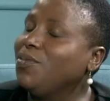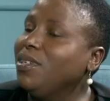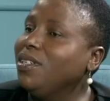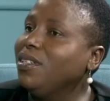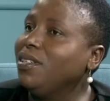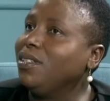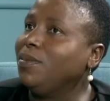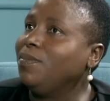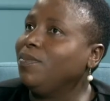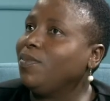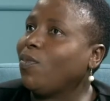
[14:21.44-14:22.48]
we
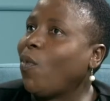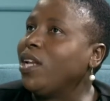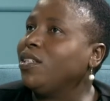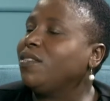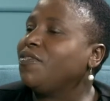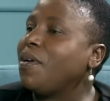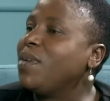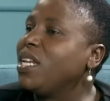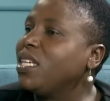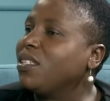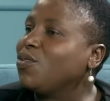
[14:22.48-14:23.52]
want
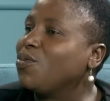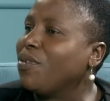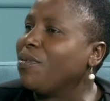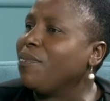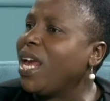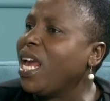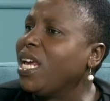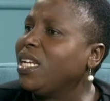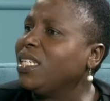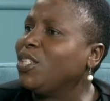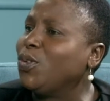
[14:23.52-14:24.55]
families to
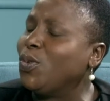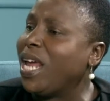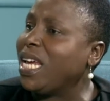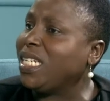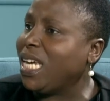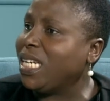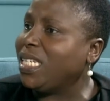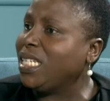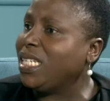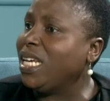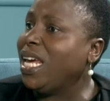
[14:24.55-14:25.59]
remain
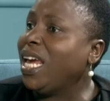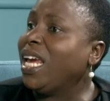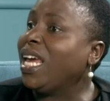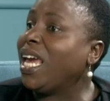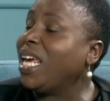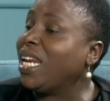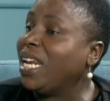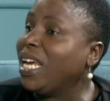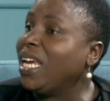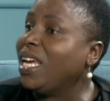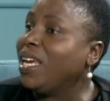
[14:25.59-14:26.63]
united,
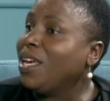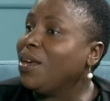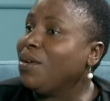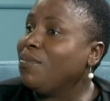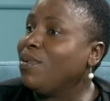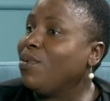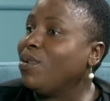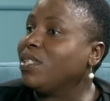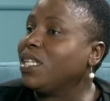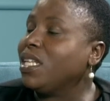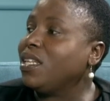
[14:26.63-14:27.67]
caring,
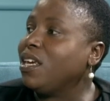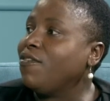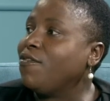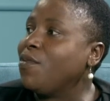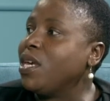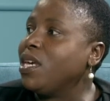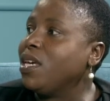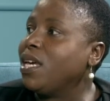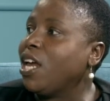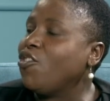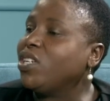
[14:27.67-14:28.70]
because if we
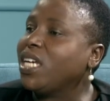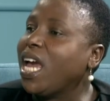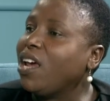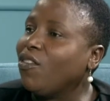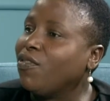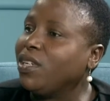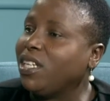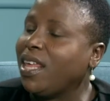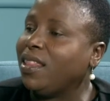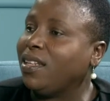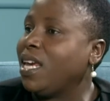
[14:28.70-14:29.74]
cannot take care of
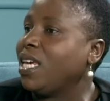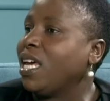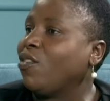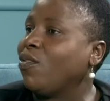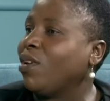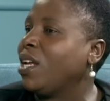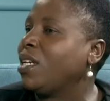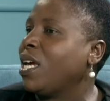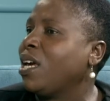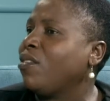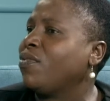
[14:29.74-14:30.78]

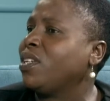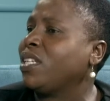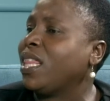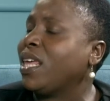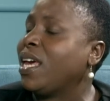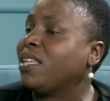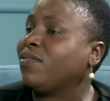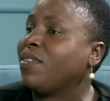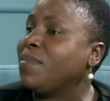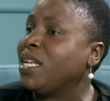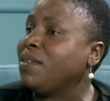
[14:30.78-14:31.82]
each other as
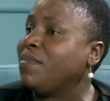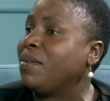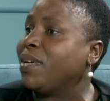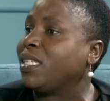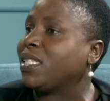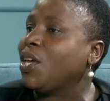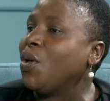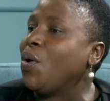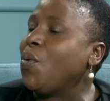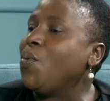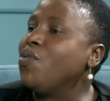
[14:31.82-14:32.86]
family members,
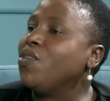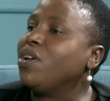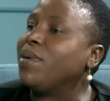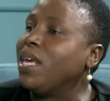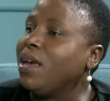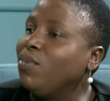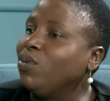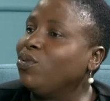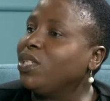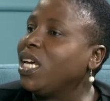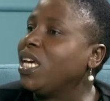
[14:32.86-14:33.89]
we will not be able
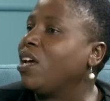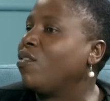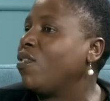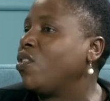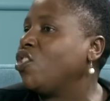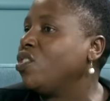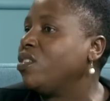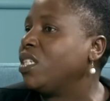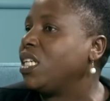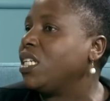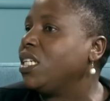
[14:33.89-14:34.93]
to take care of our children.